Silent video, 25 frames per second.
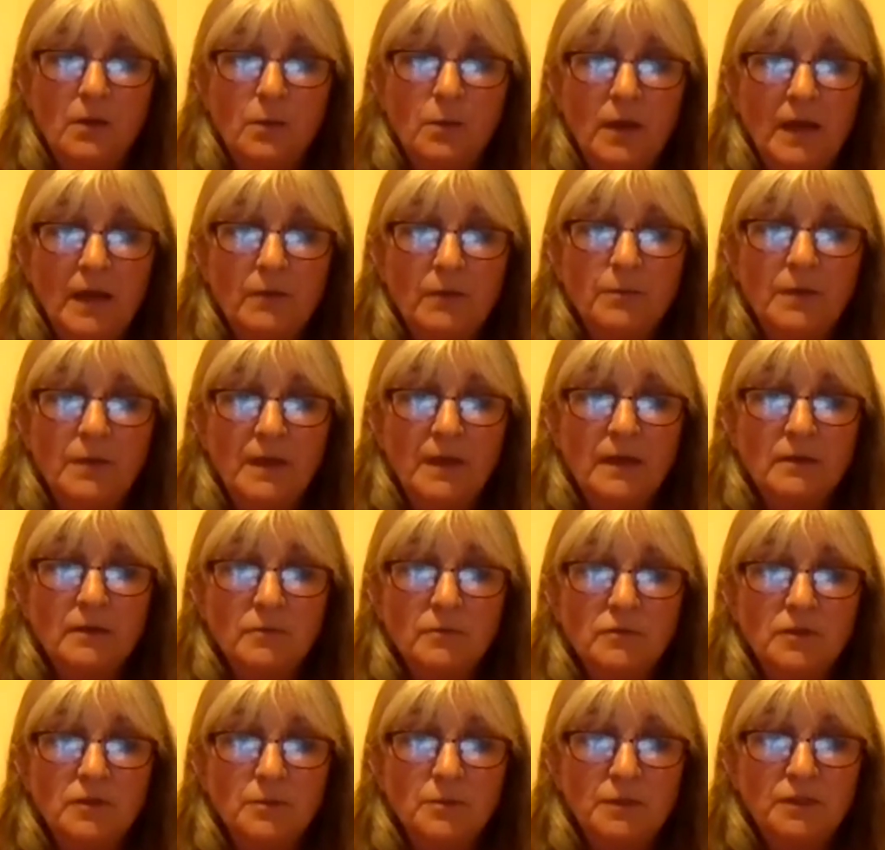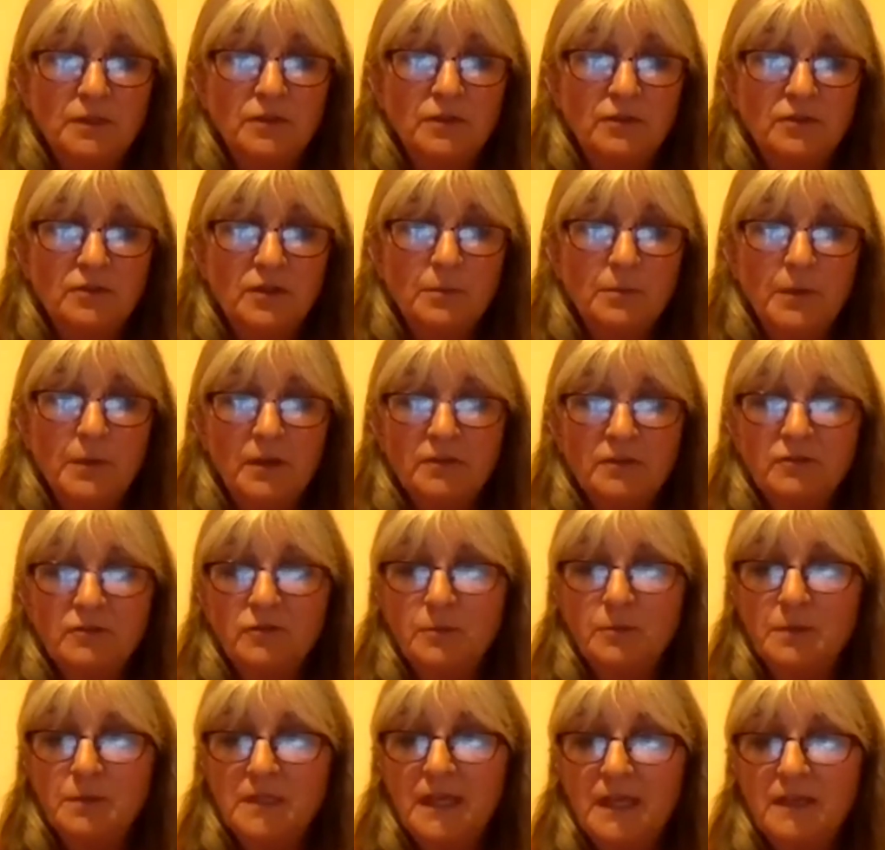We haven't been able to produce the
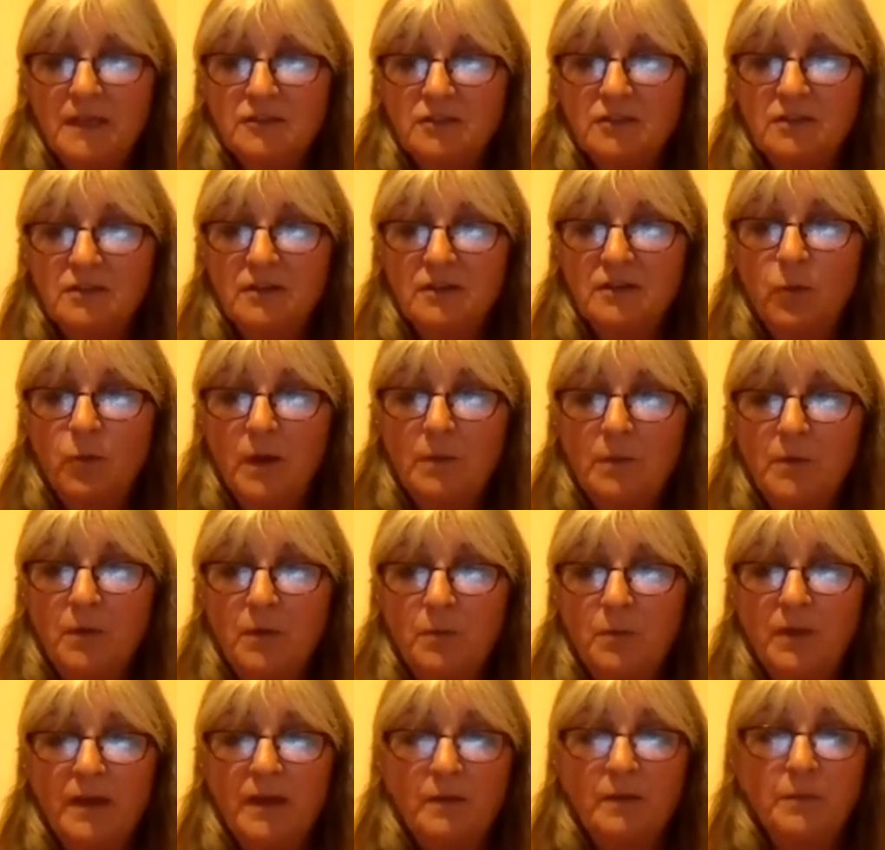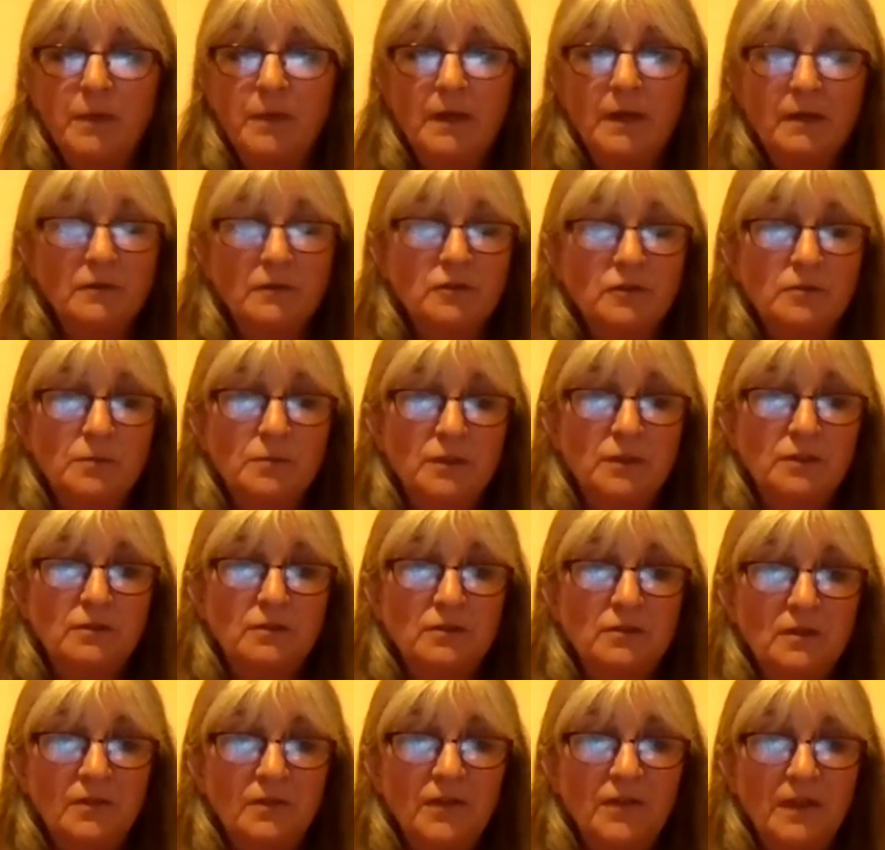personal protection equipment, we haven't been able to
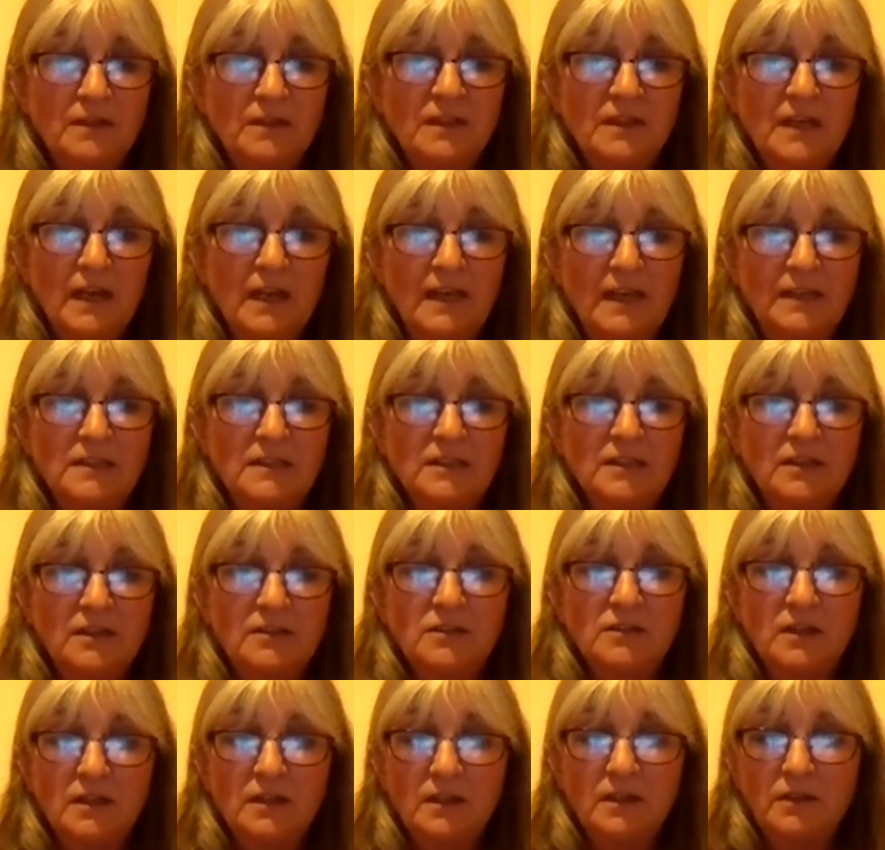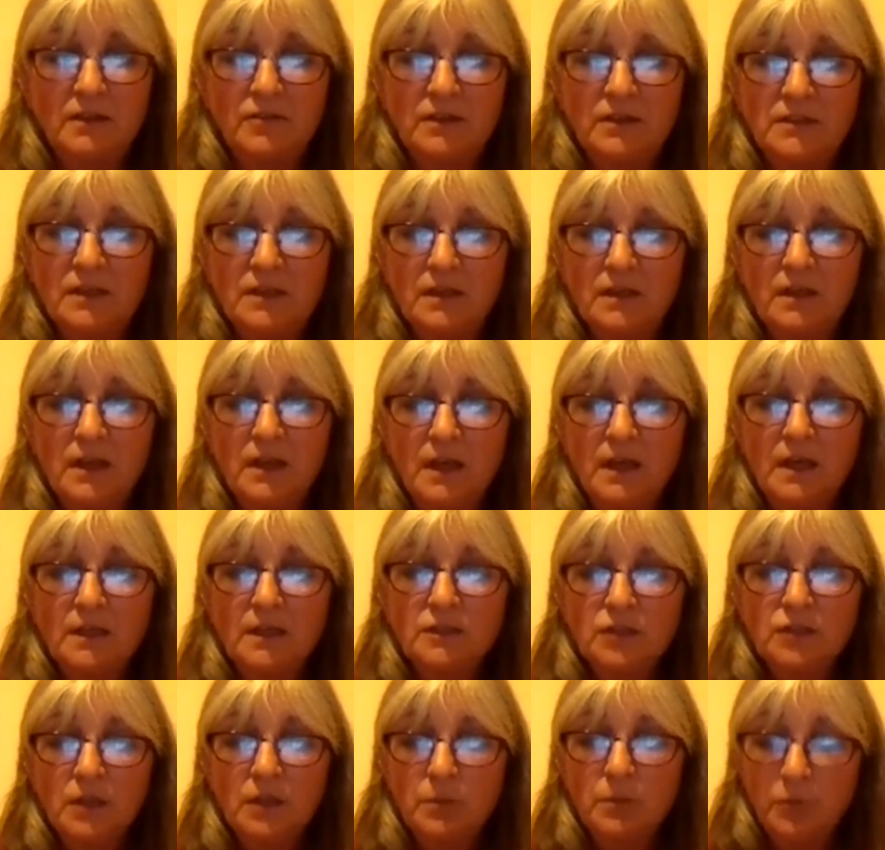produce the ventilators, and there is a
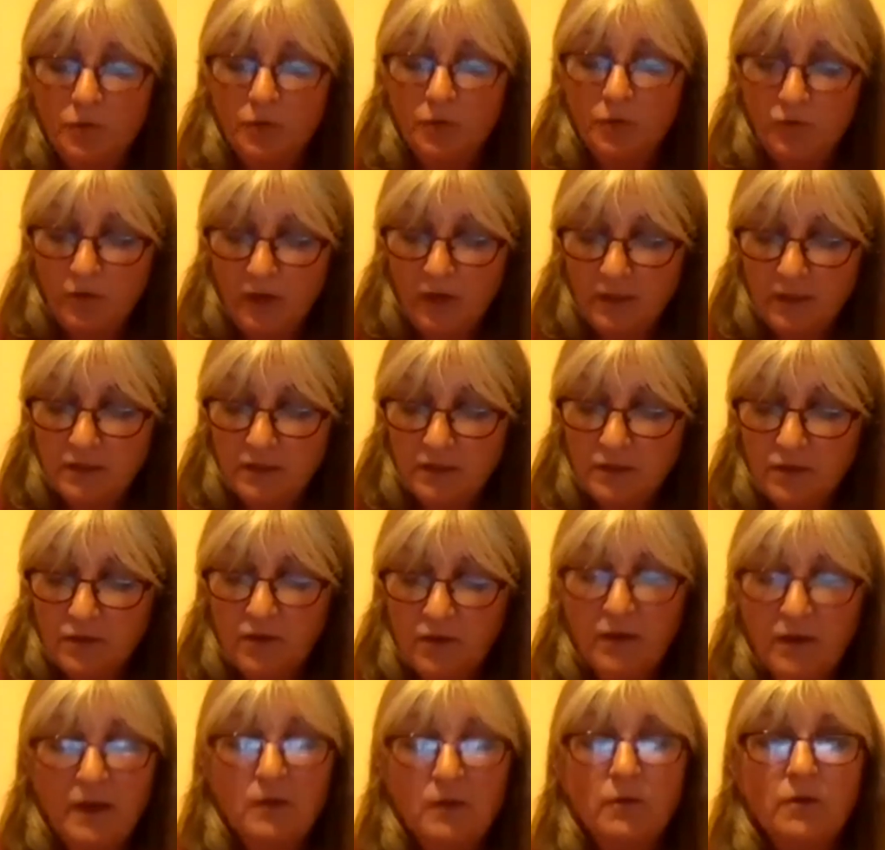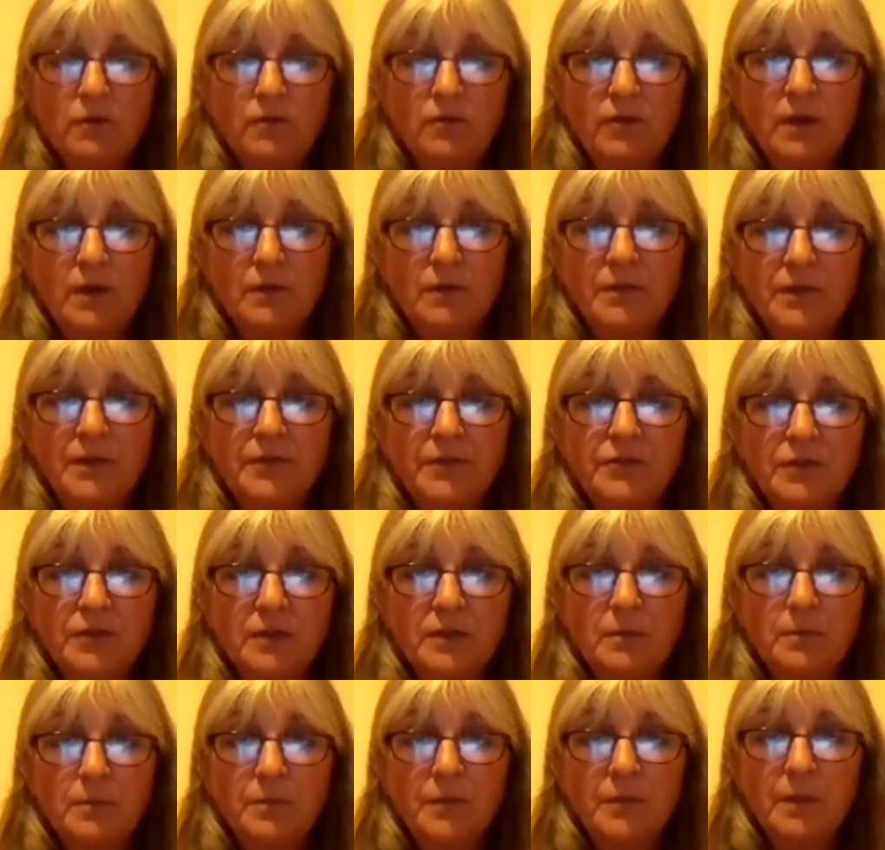general crisis going on around this. So
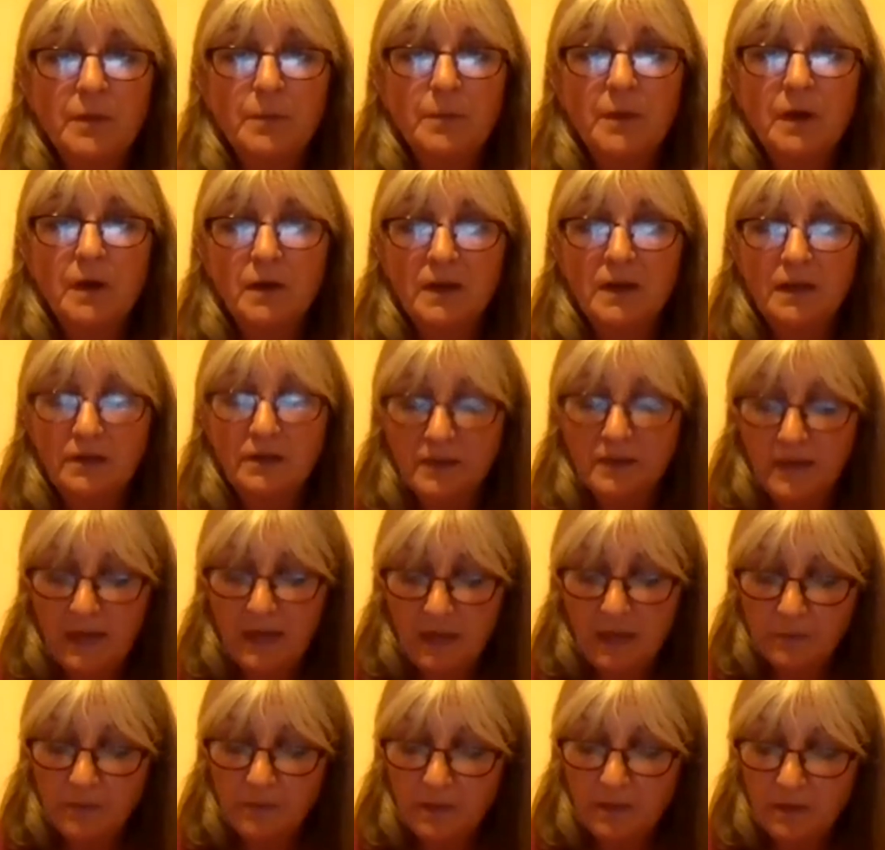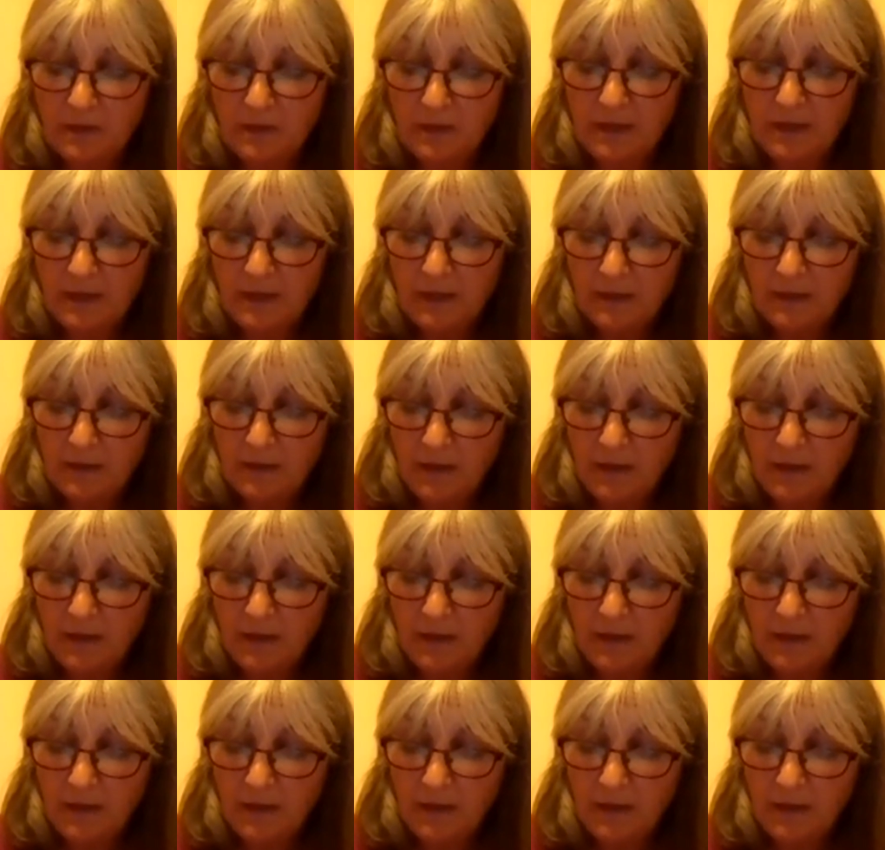the markets absolutely